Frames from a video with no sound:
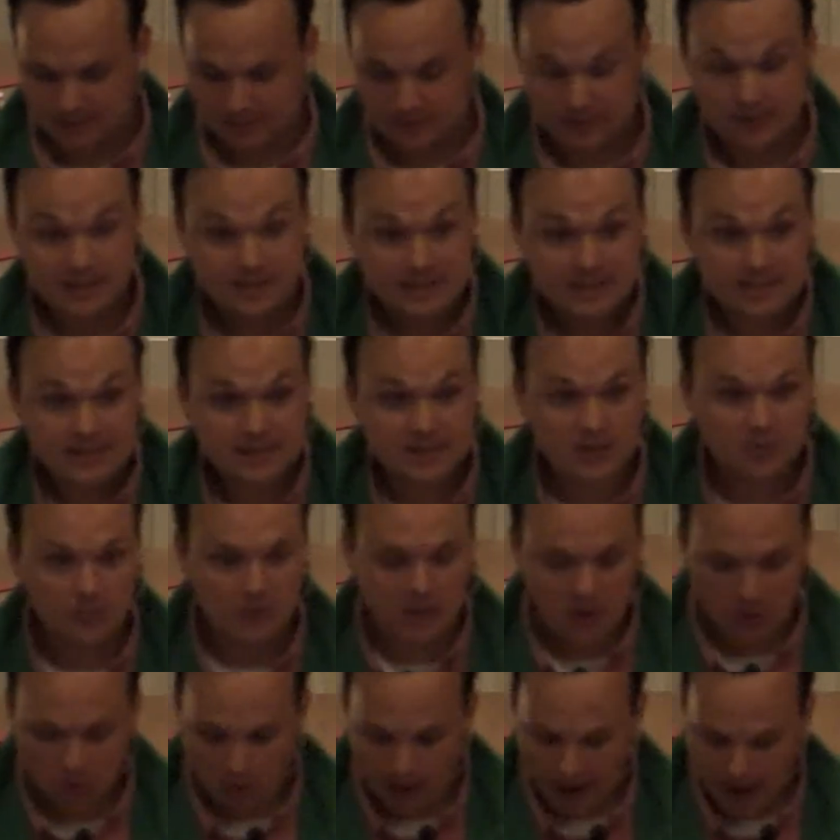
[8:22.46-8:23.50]
This is the
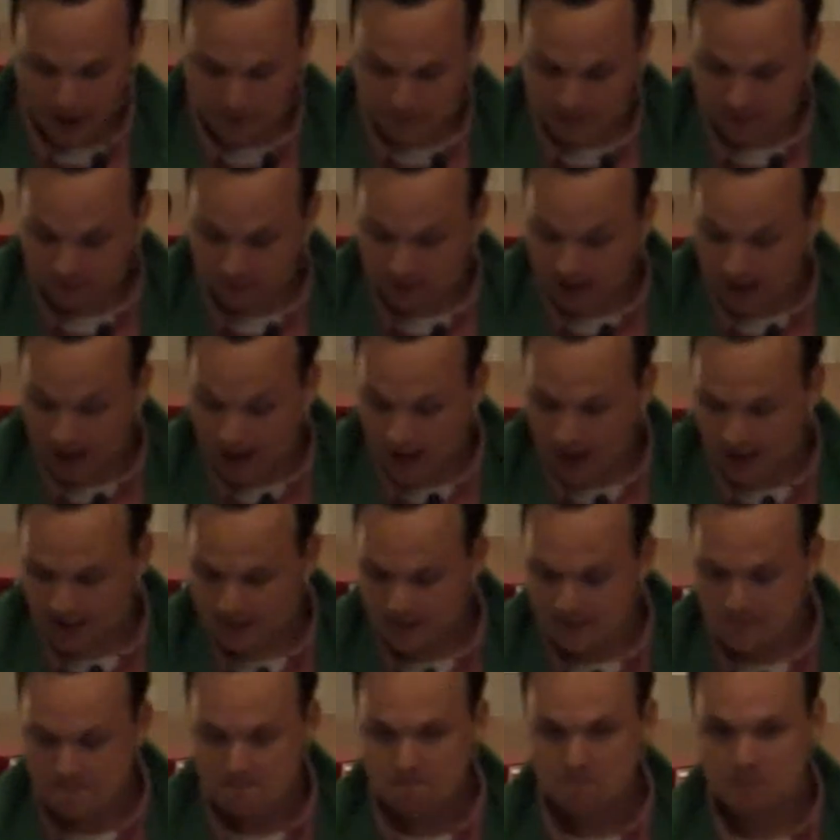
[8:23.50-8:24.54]
requirement of God.
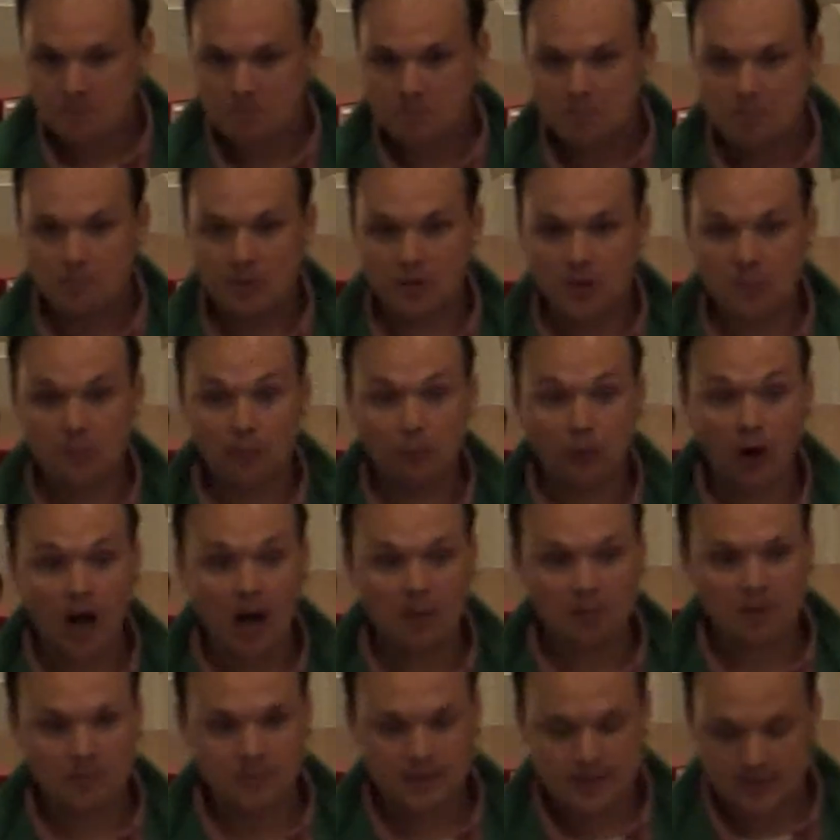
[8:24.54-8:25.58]
But the
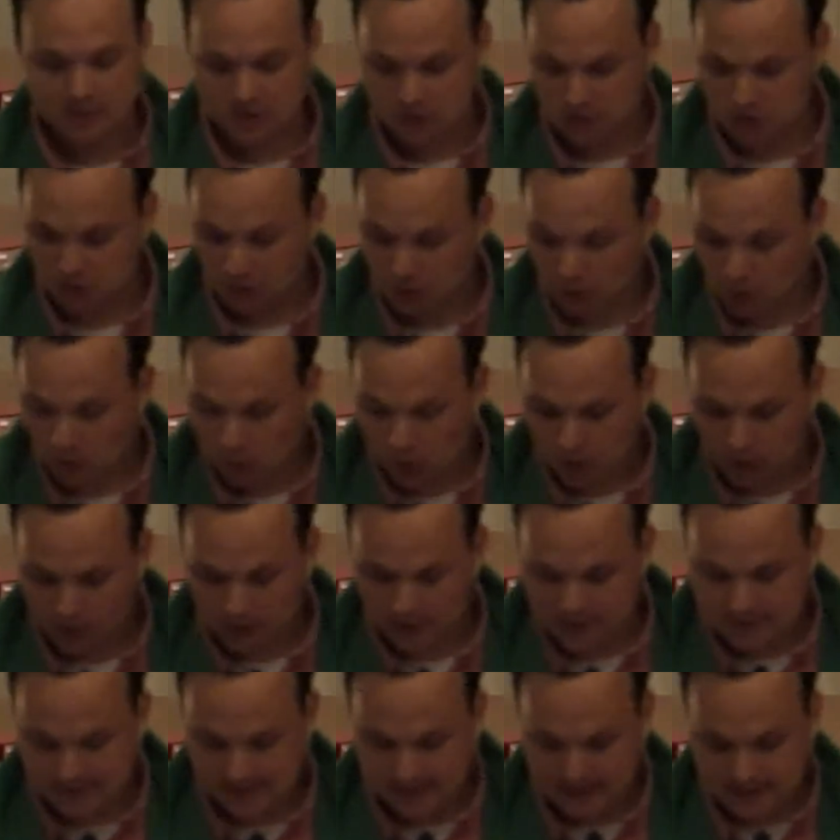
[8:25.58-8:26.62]
problem is, two
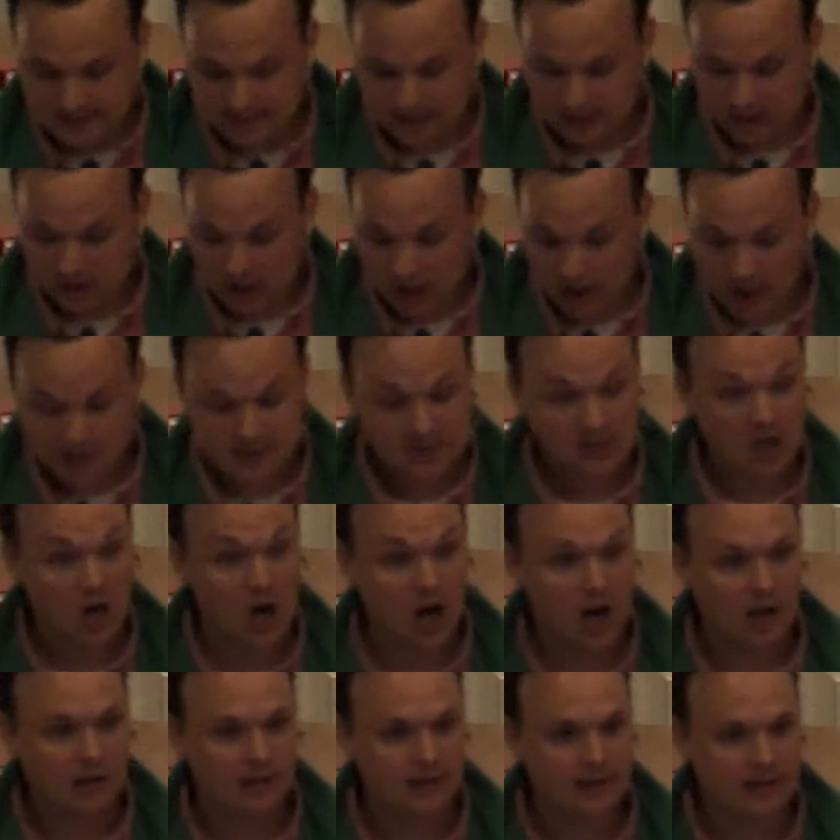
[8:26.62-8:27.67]
words into God's
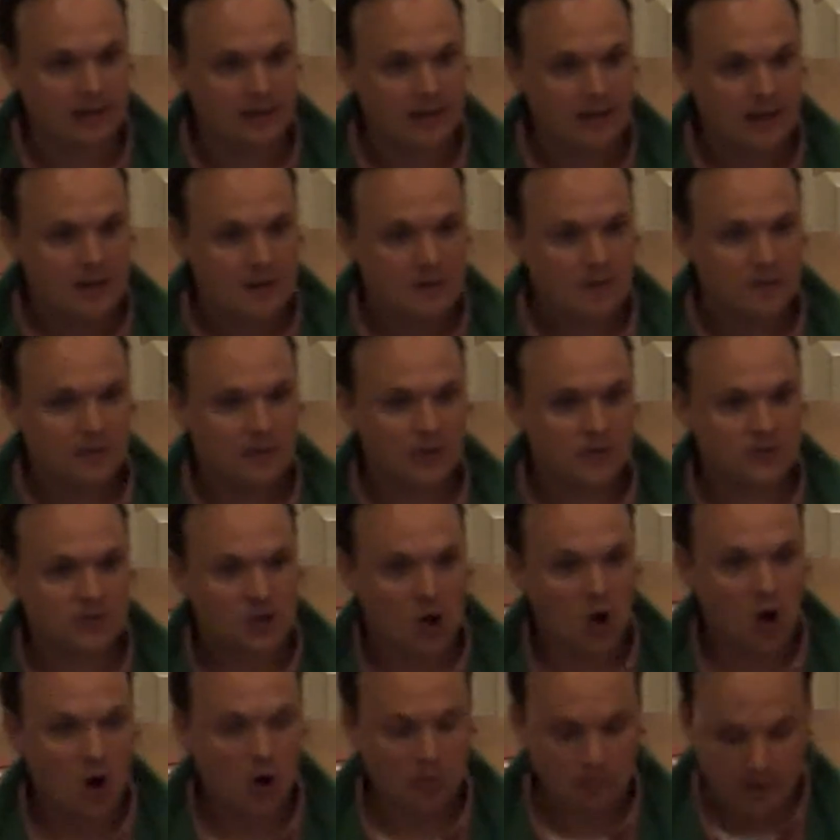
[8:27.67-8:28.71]
calling, there's
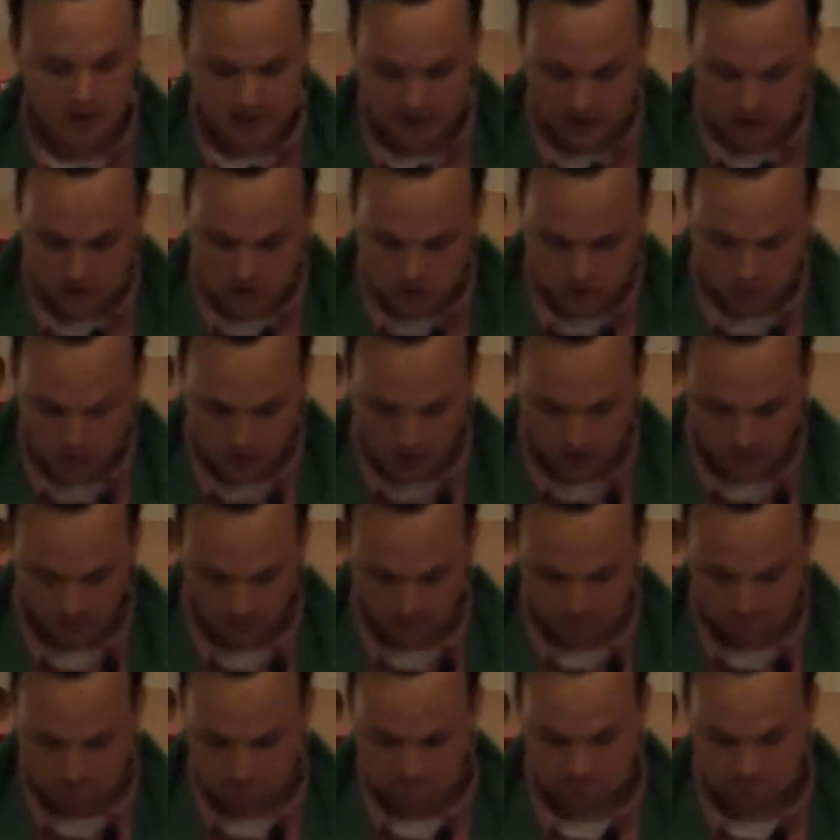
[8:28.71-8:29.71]
already a struggle.